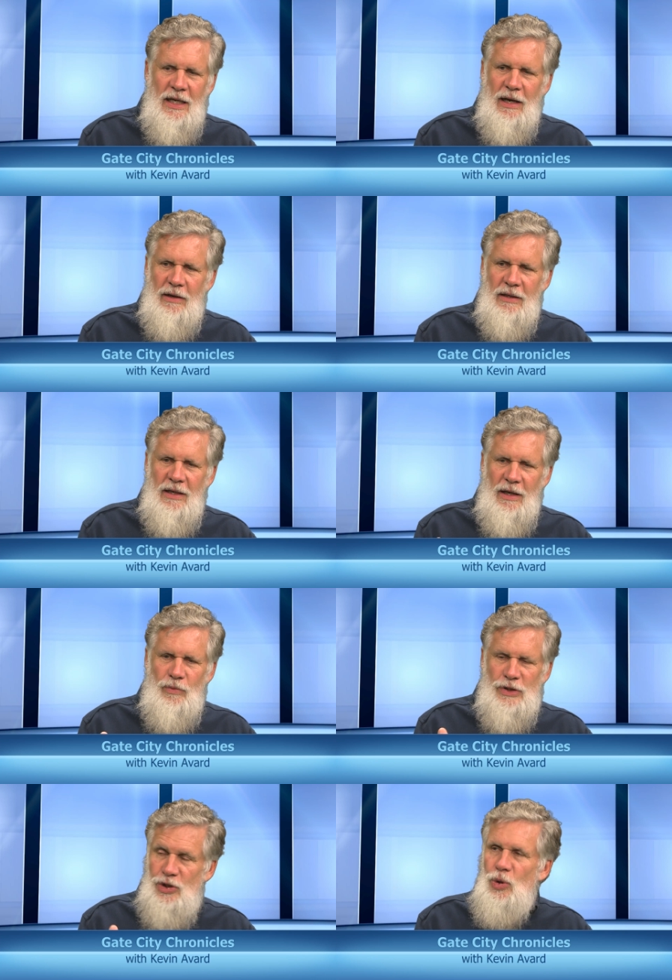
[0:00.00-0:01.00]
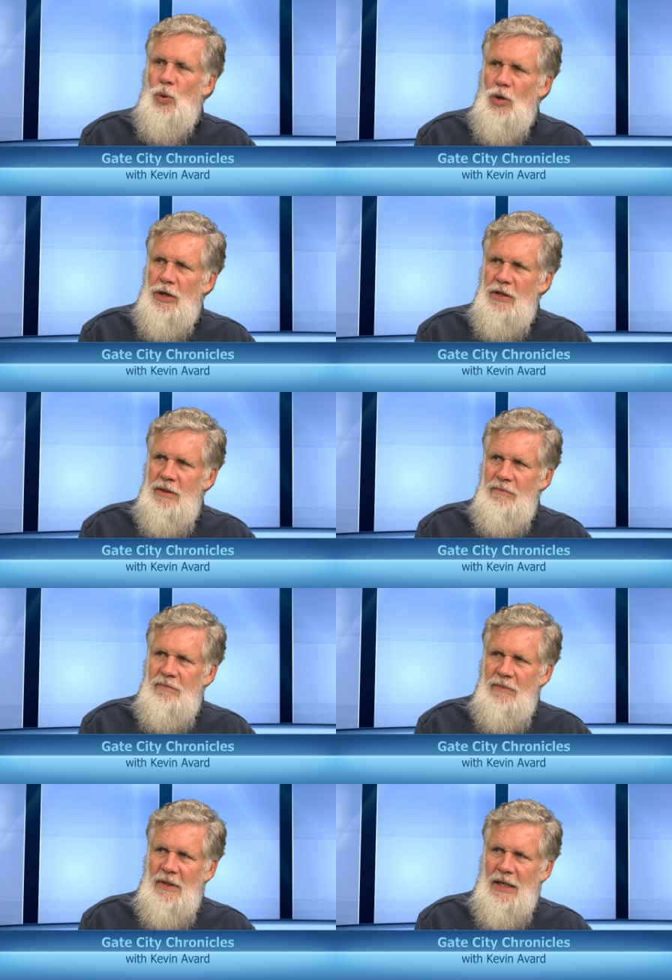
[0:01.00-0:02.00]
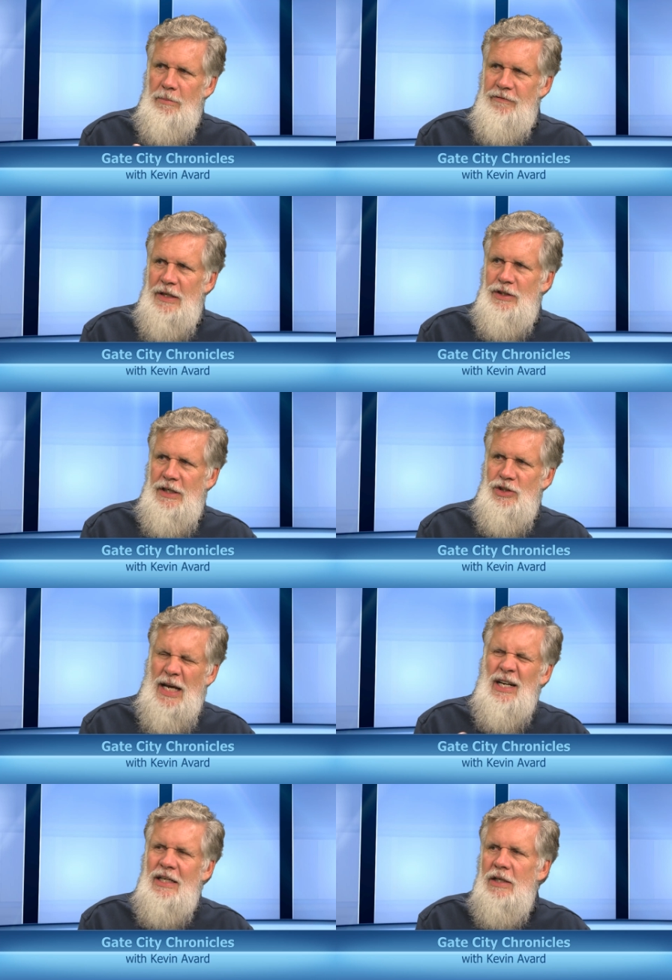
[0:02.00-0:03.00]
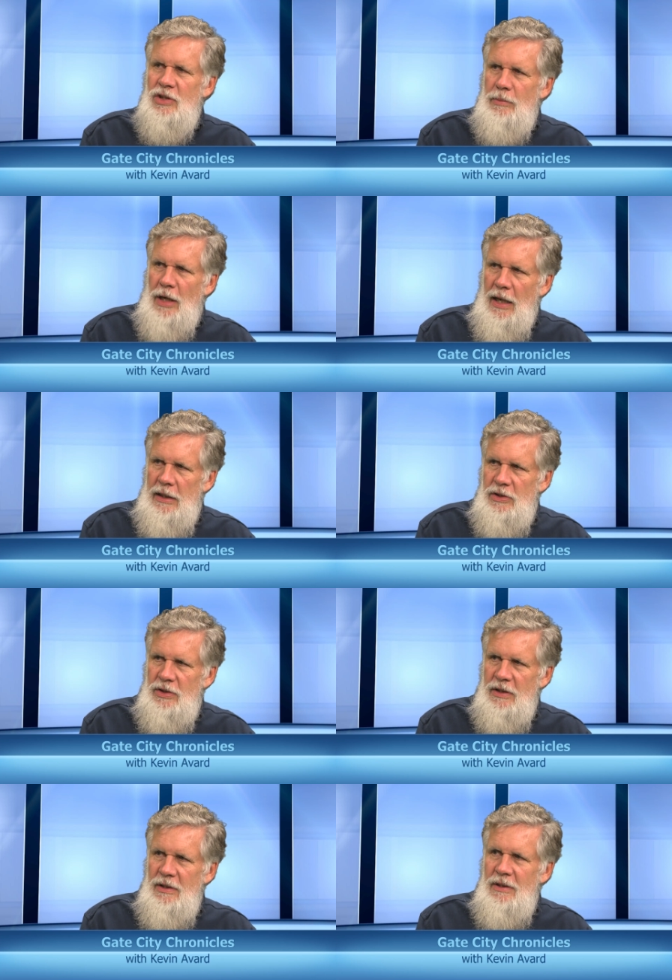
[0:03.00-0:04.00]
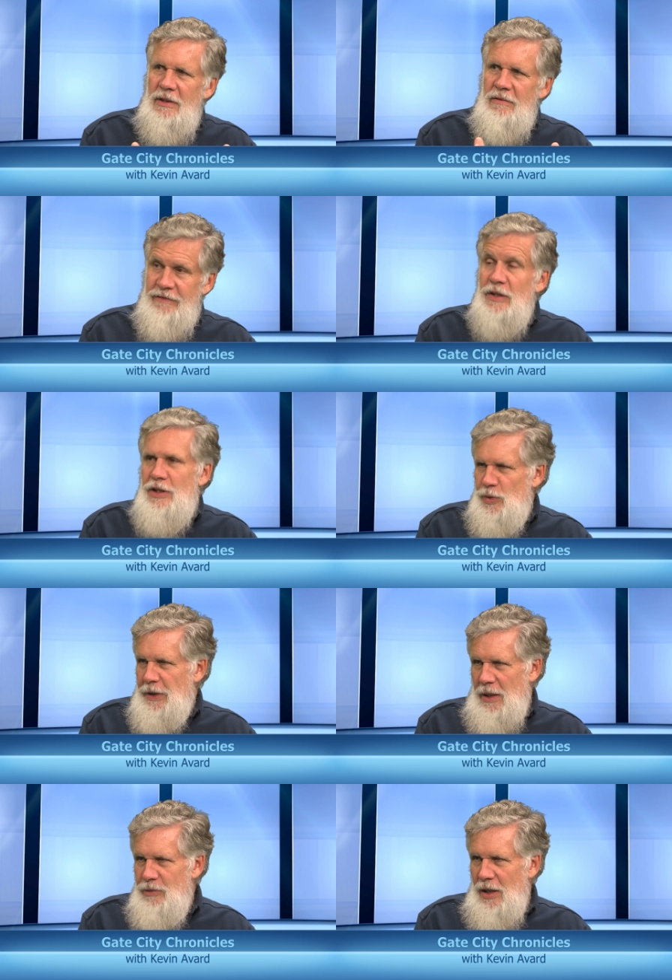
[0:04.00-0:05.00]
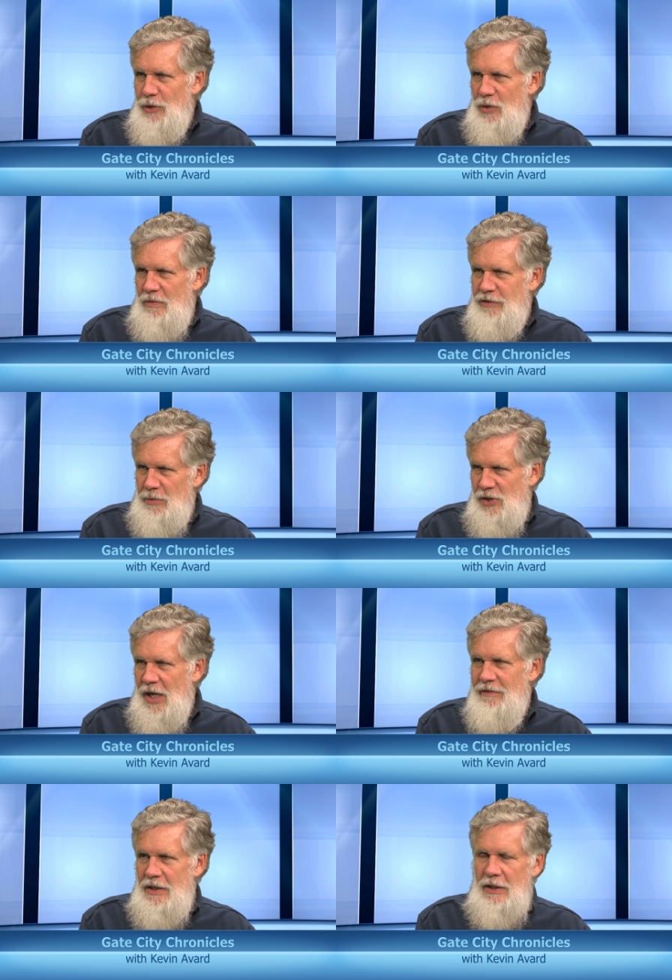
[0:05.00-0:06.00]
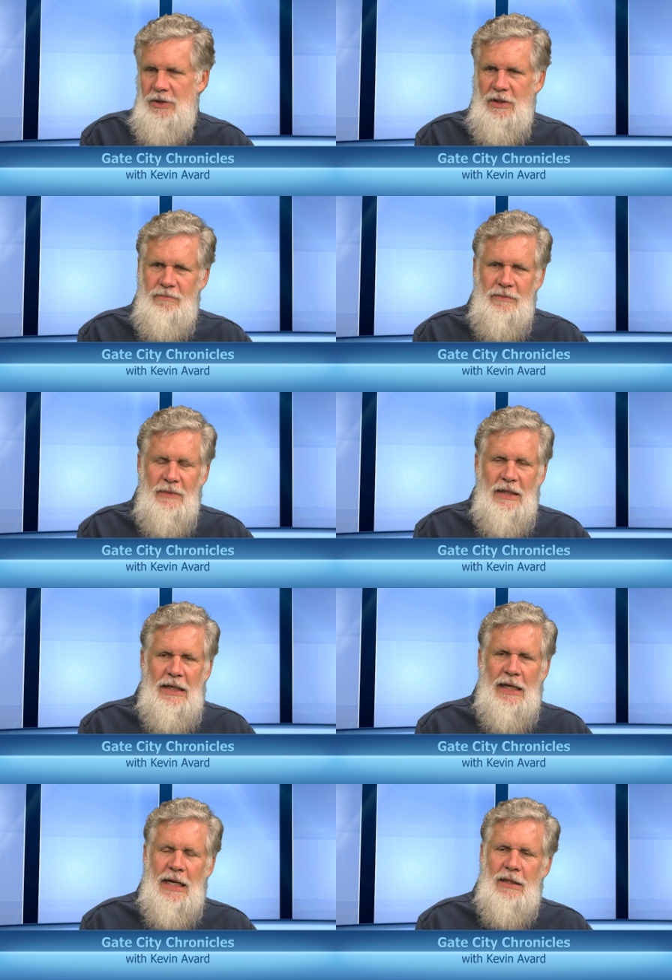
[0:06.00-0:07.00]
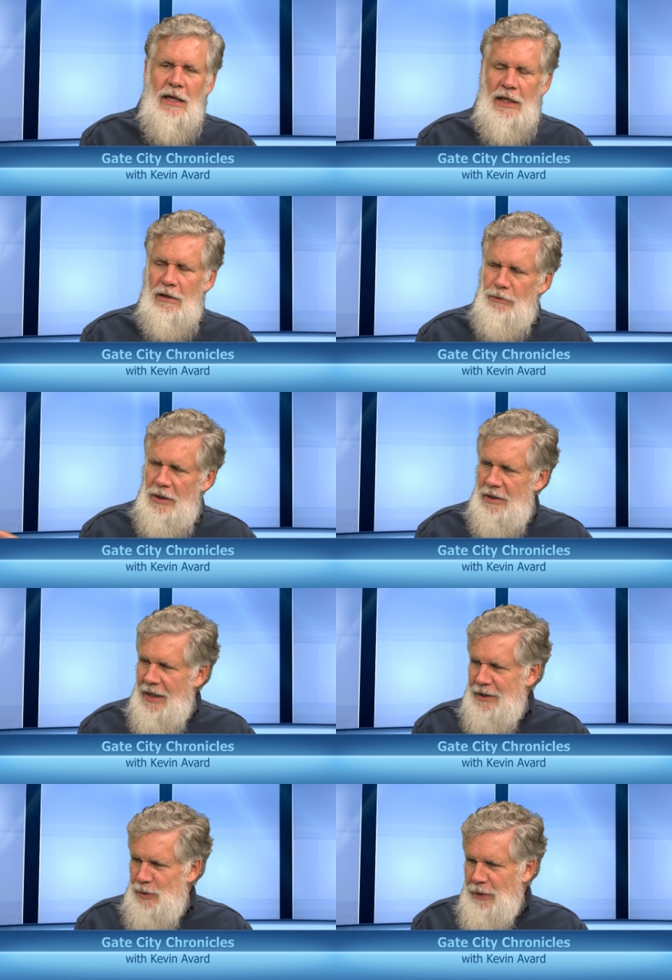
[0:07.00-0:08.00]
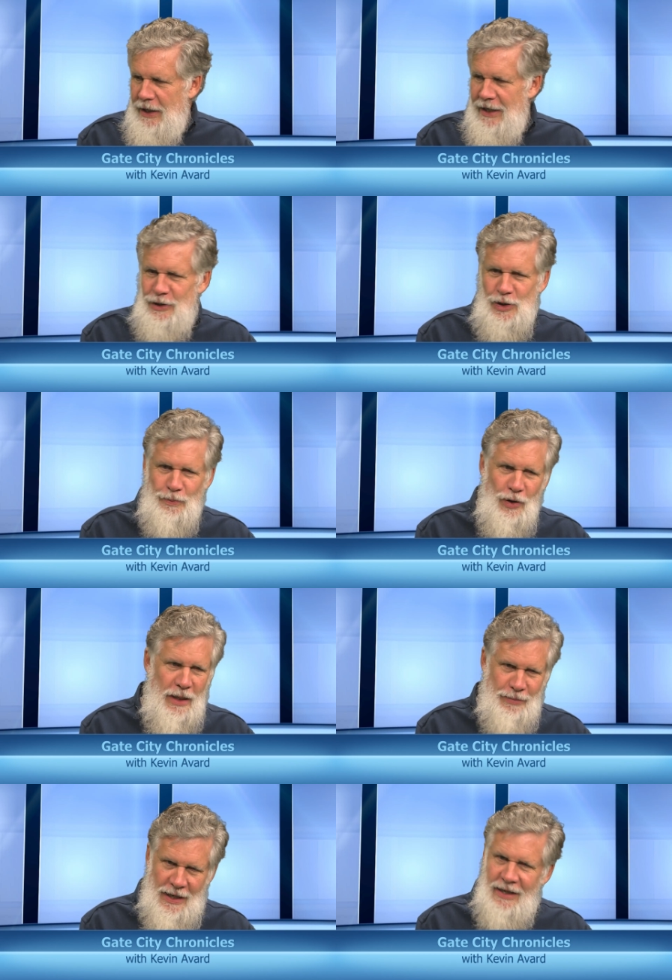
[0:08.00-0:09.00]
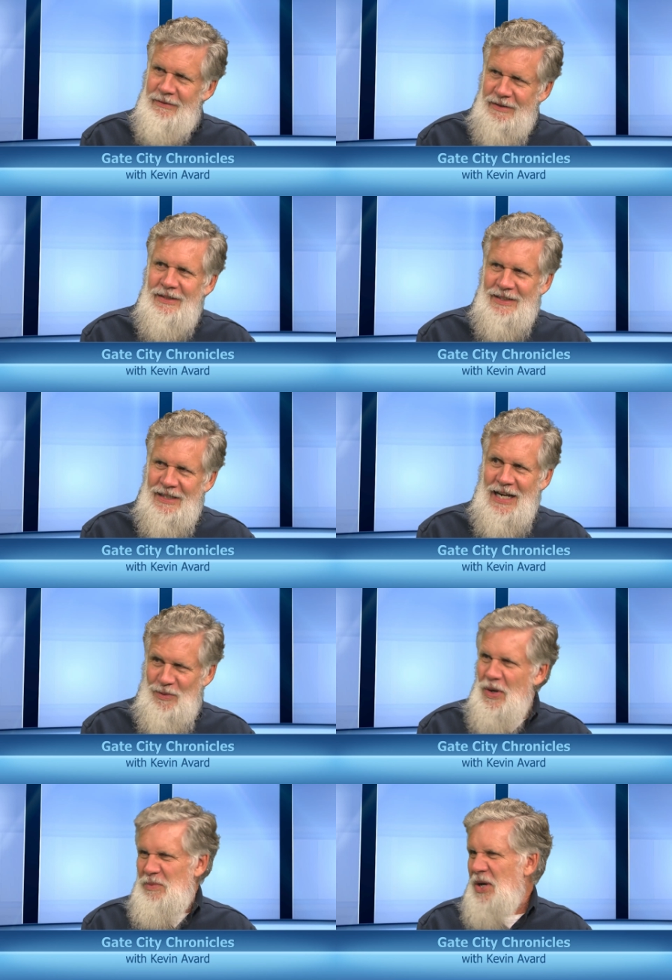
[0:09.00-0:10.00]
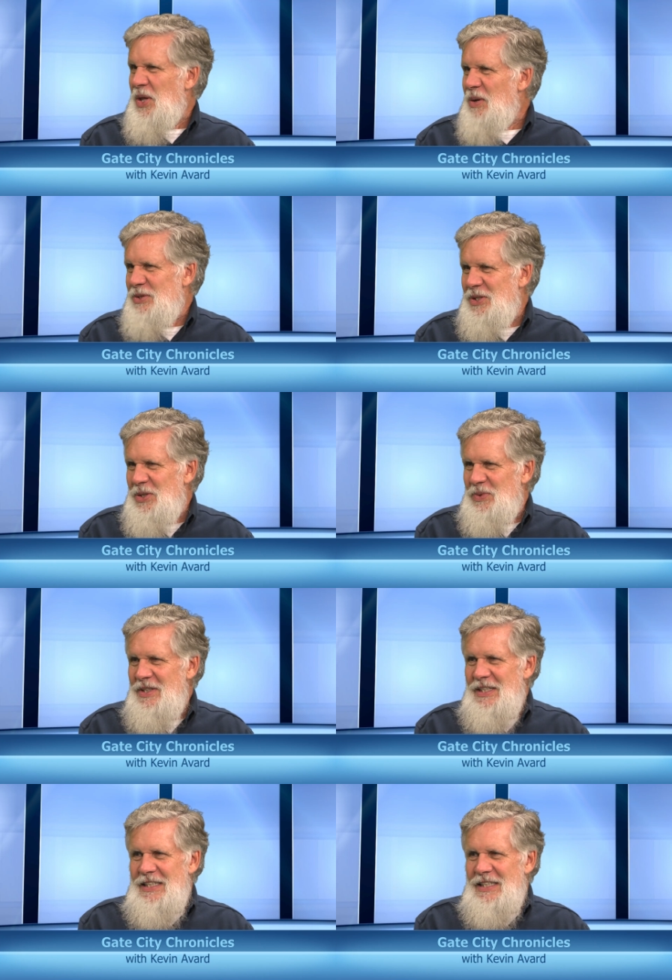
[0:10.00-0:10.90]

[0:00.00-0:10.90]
a restored, vintage, kind of customized vintage BMW from the 70s. And I thought, I really like this bike I just bought, but I want one of those too.